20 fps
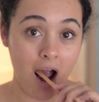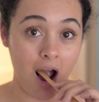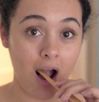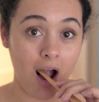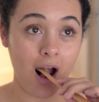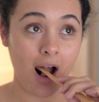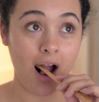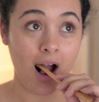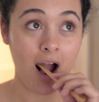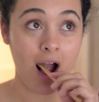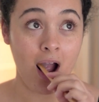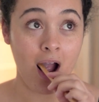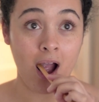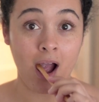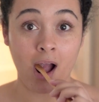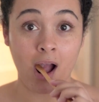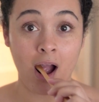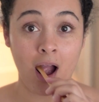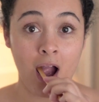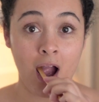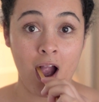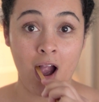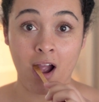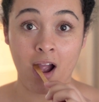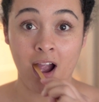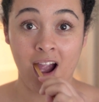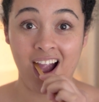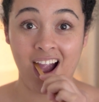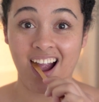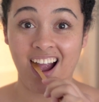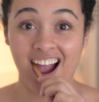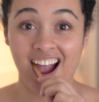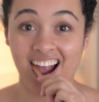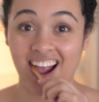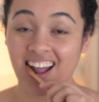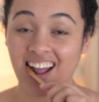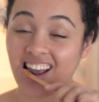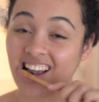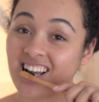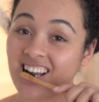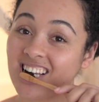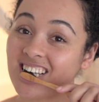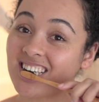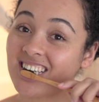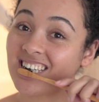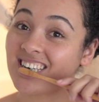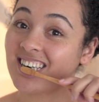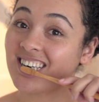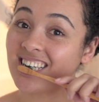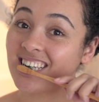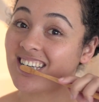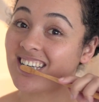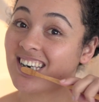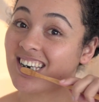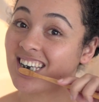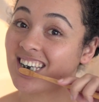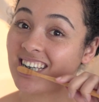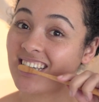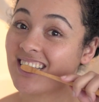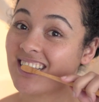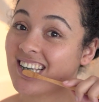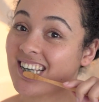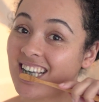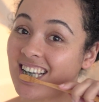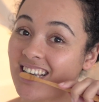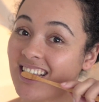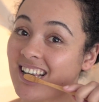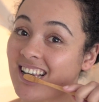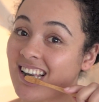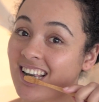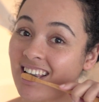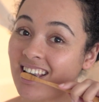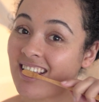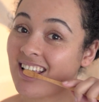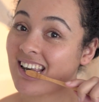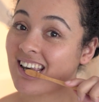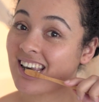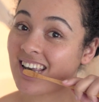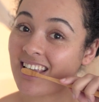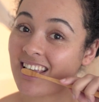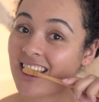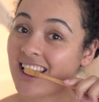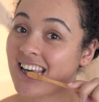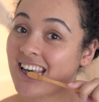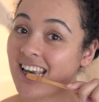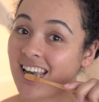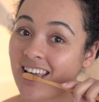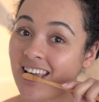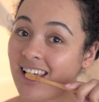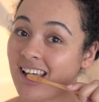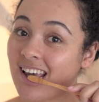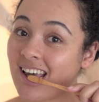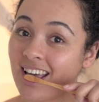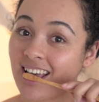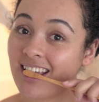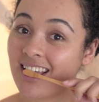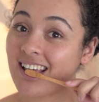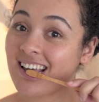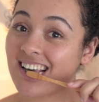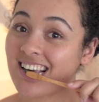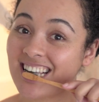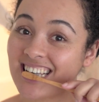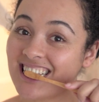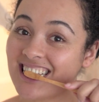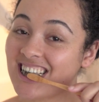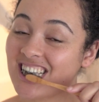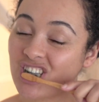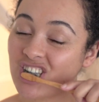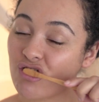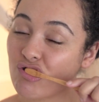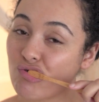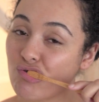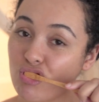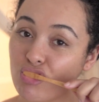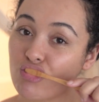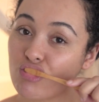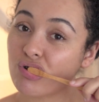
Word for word: cleaning. It's necessary for your health, just like teeth cleaning is. So rather than waiting to